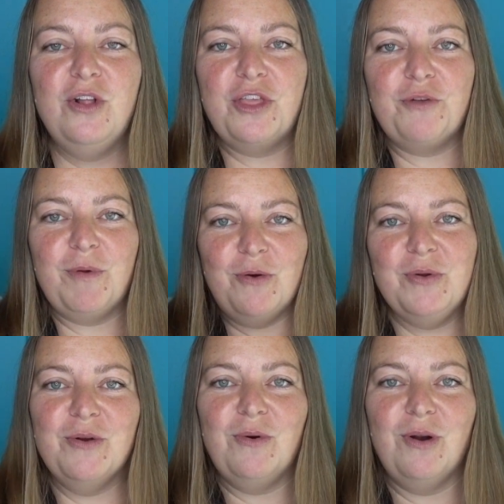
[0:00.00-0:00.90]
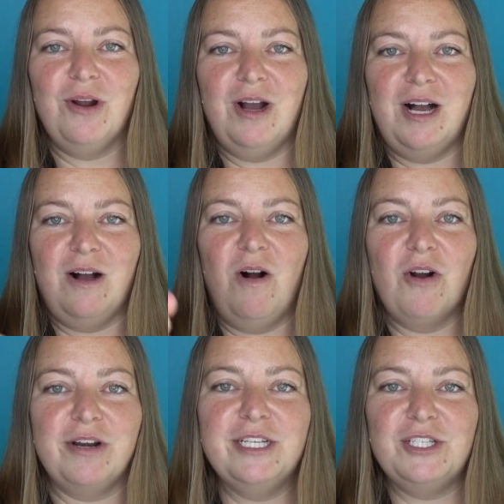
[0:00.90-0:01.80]
throw your
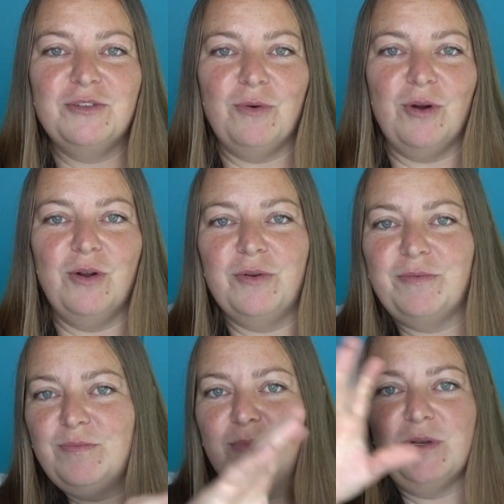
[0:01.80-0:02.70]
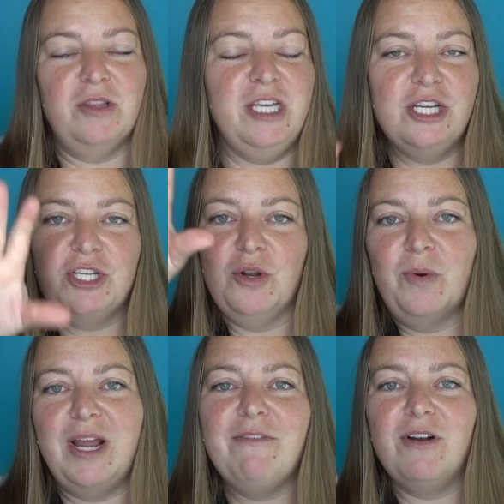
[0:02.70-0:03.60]
harness or a leash or
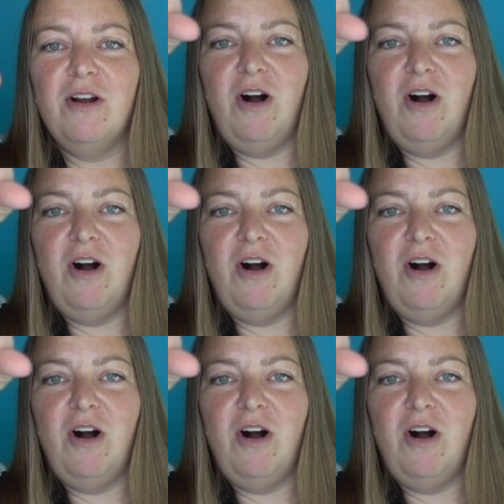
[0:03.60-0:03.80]
whatever